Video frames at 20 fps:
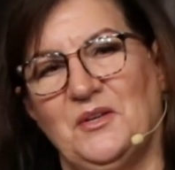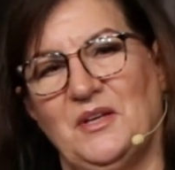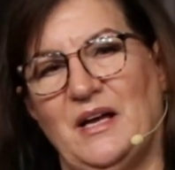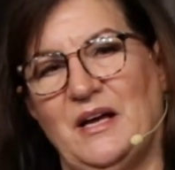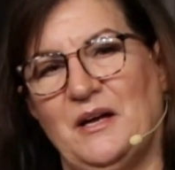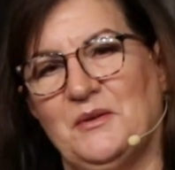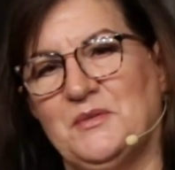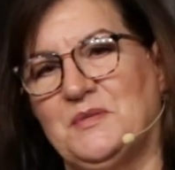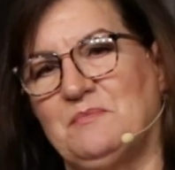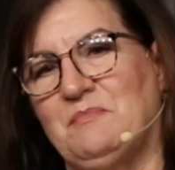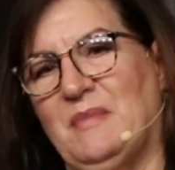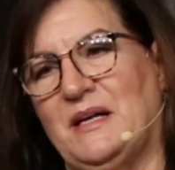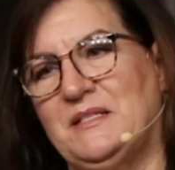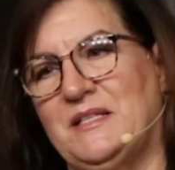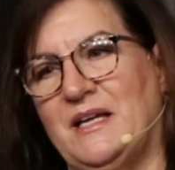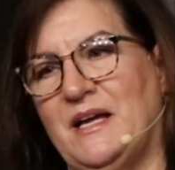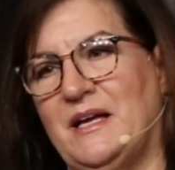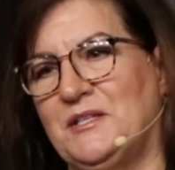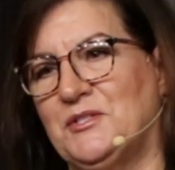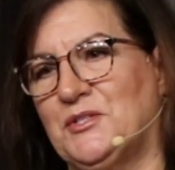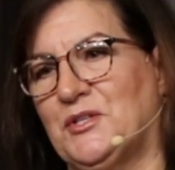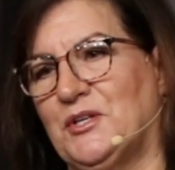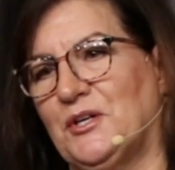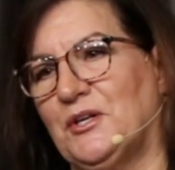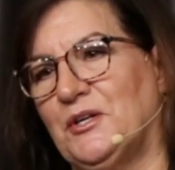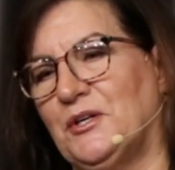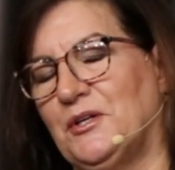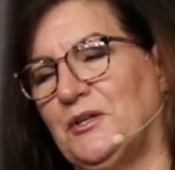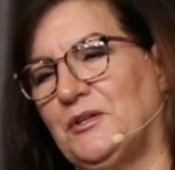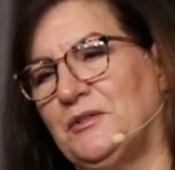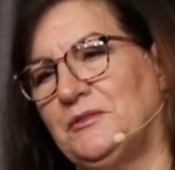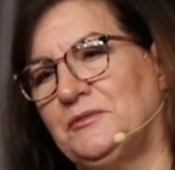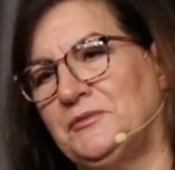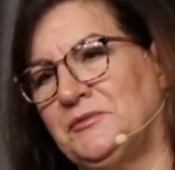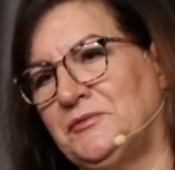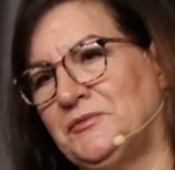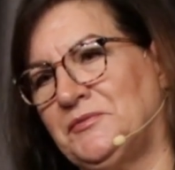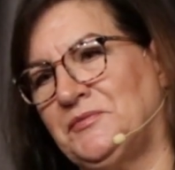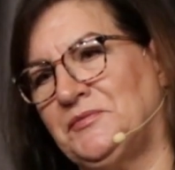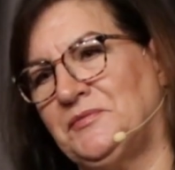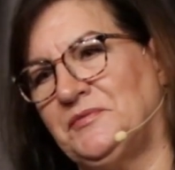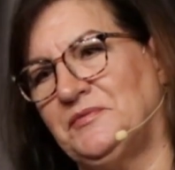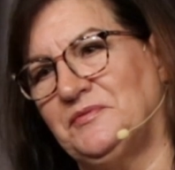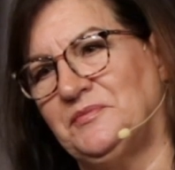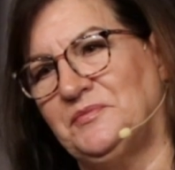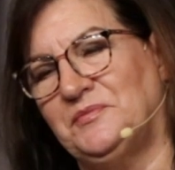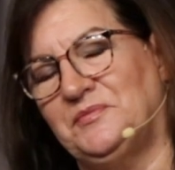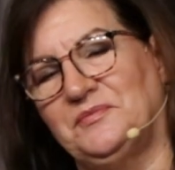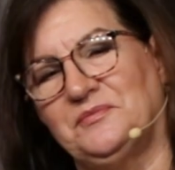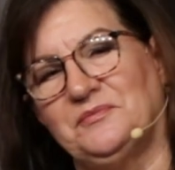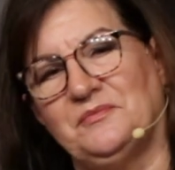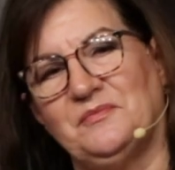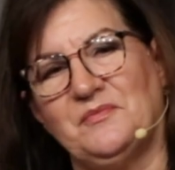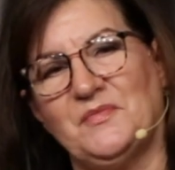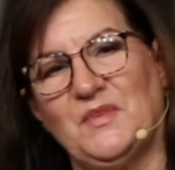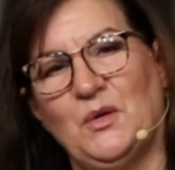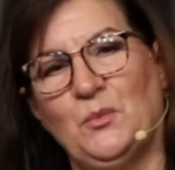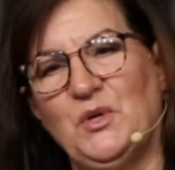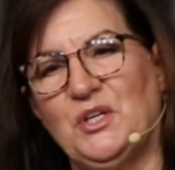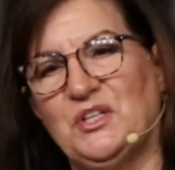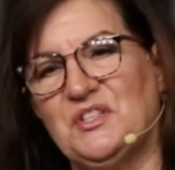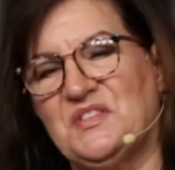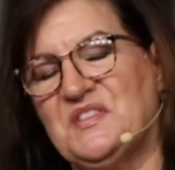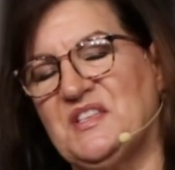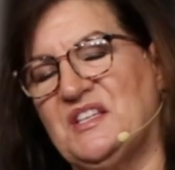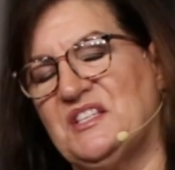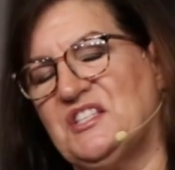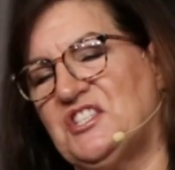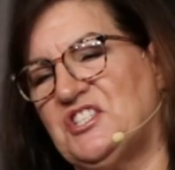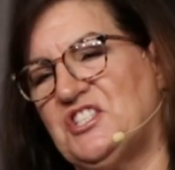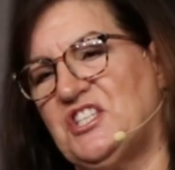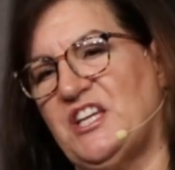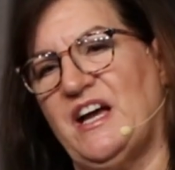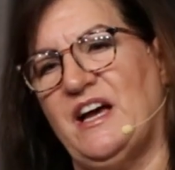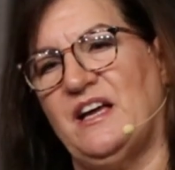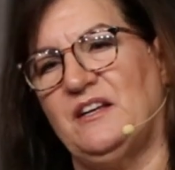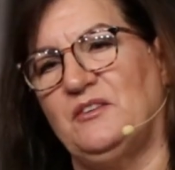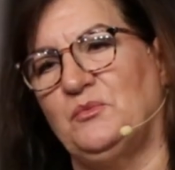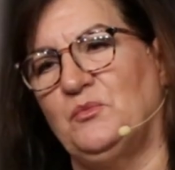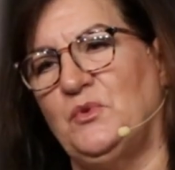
I was my daddy's girl. And we could sit and chat.